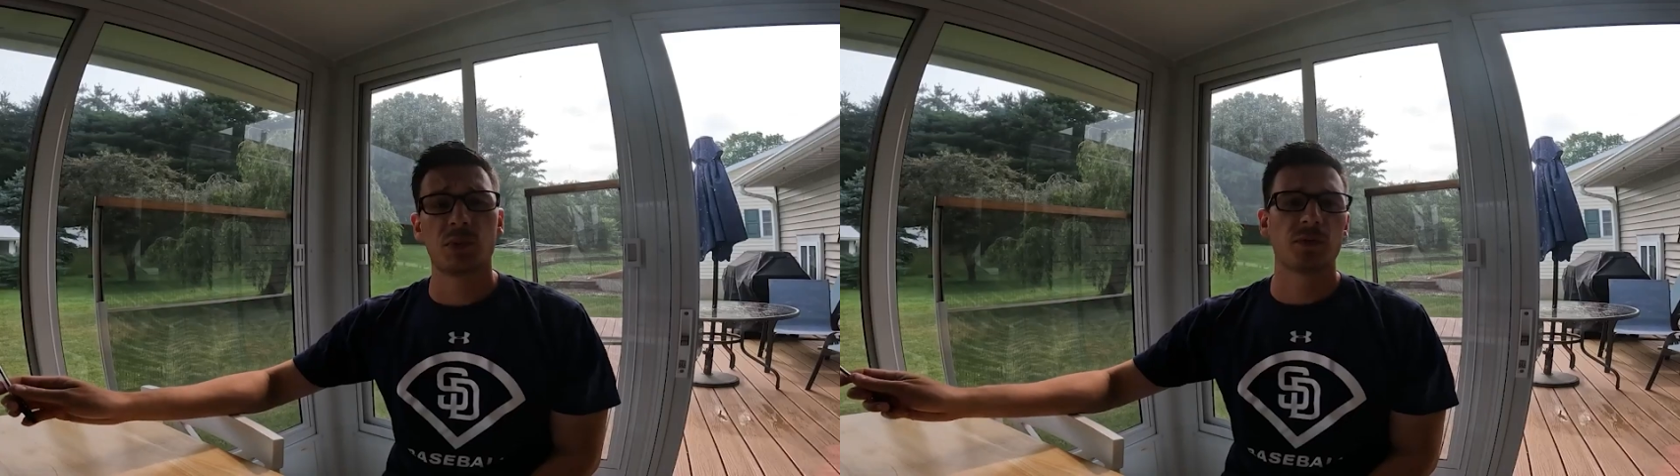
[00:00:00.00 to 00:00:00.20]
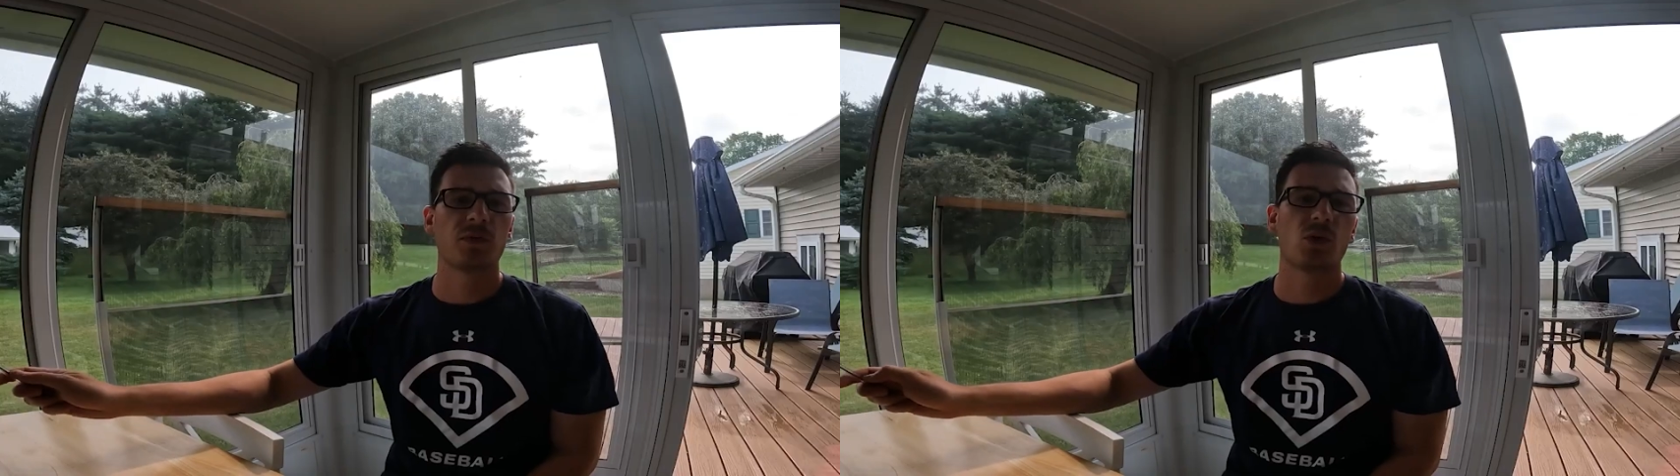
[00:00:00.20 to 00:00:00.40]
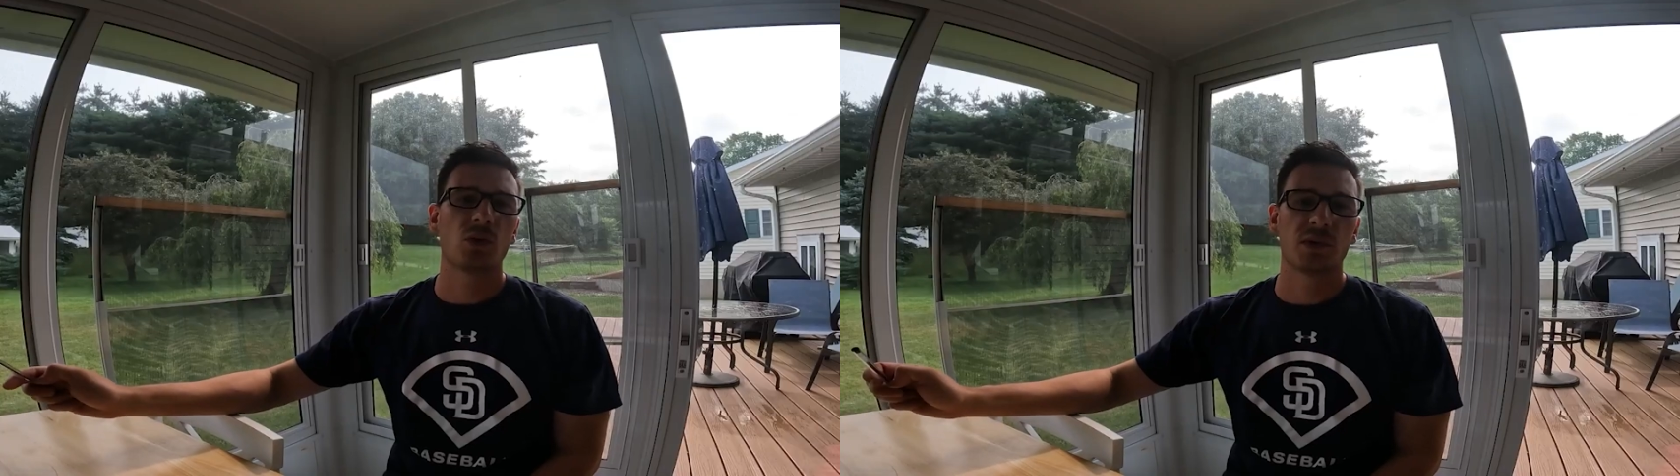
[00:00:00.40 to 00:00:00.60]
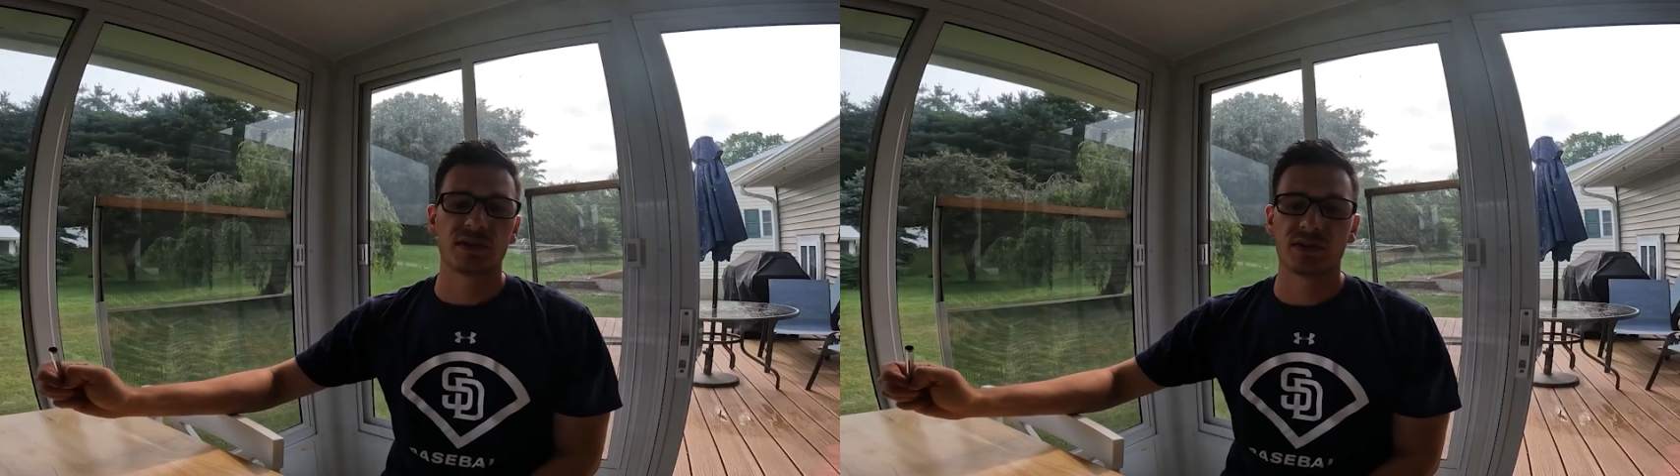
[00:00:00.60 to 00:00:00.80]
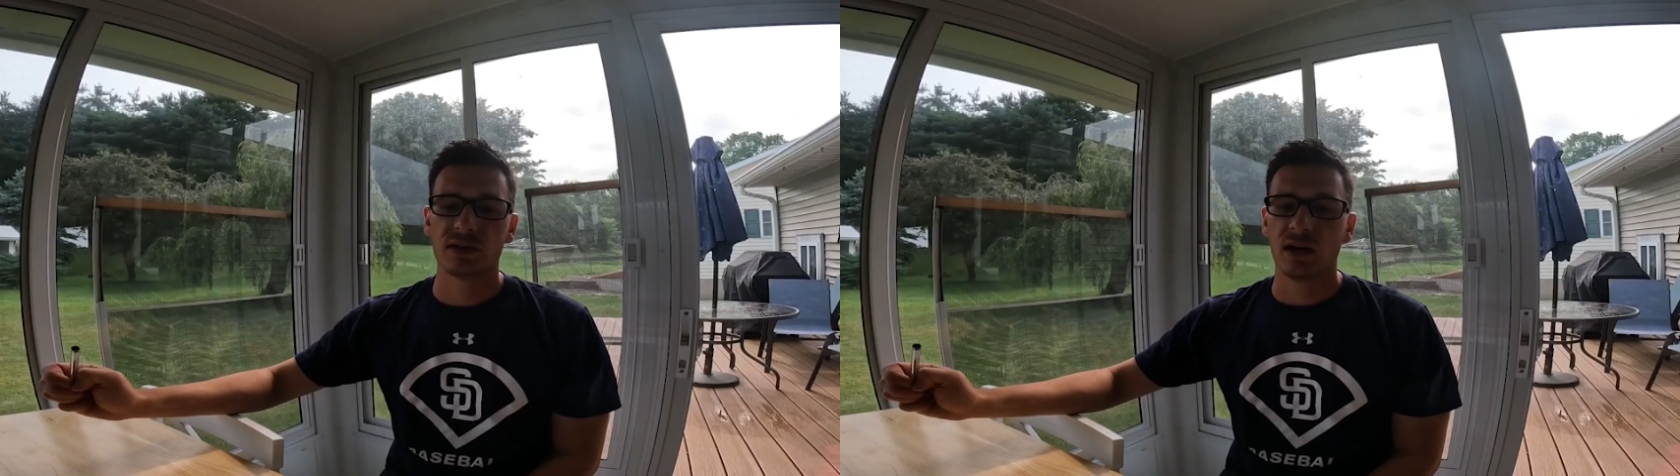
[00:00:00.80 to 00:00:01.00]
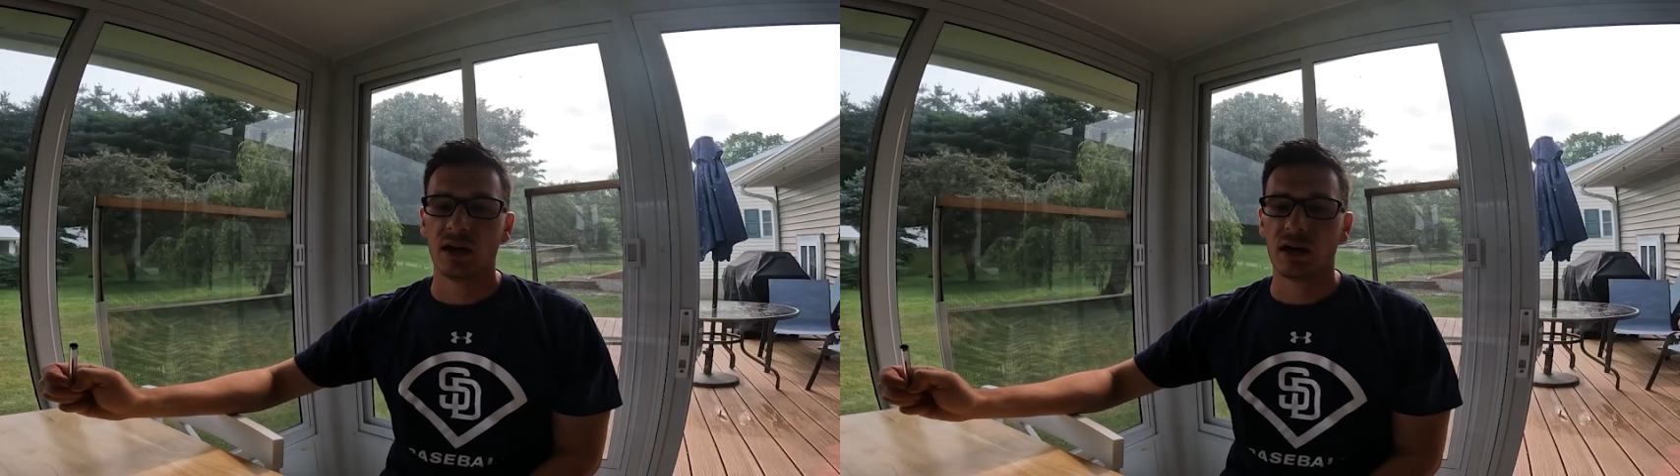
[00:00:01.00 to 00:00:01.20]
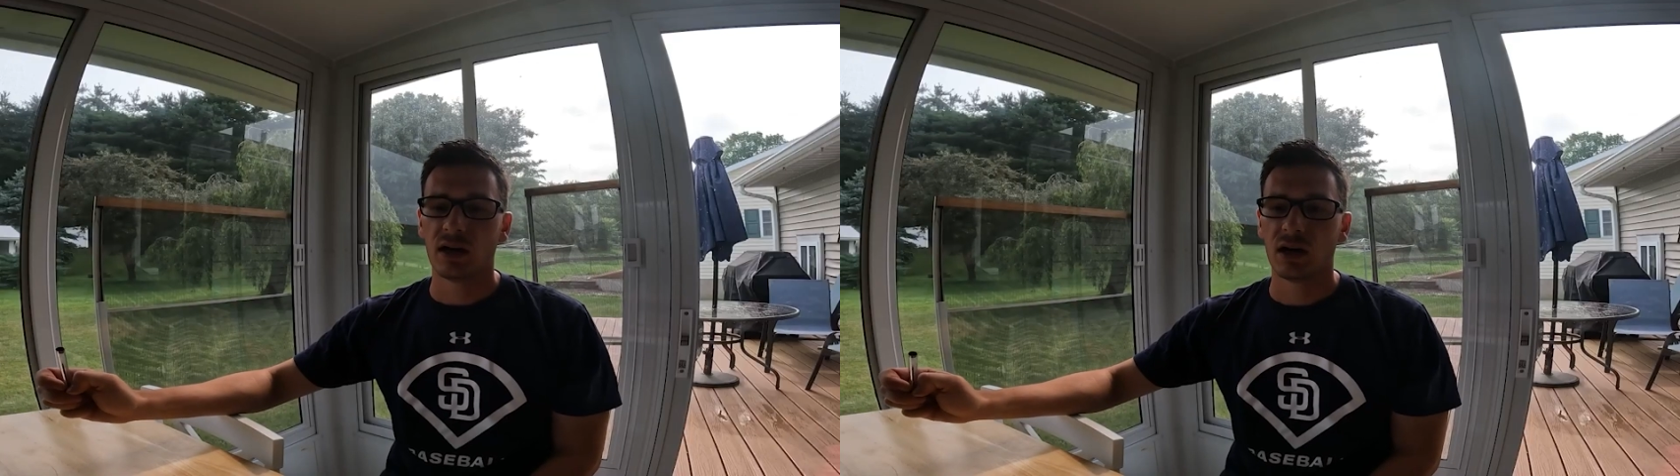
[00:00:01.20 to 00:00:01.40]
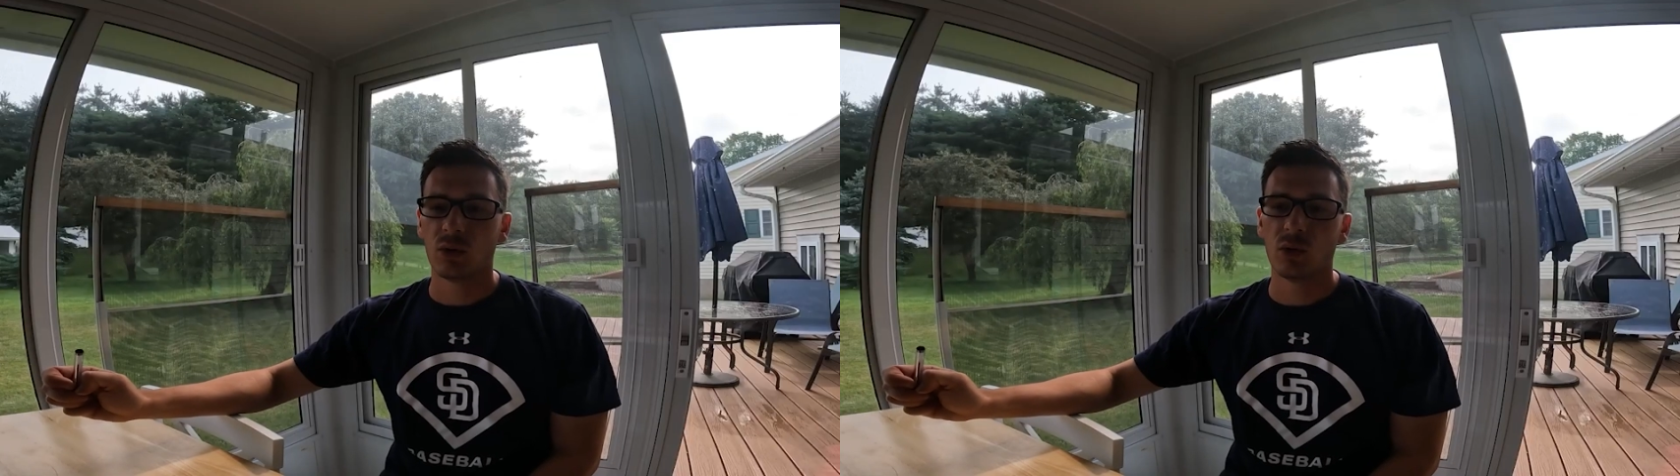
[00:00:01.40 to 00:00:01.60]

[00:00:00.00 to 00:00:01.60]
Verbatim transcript: of the performance, uh,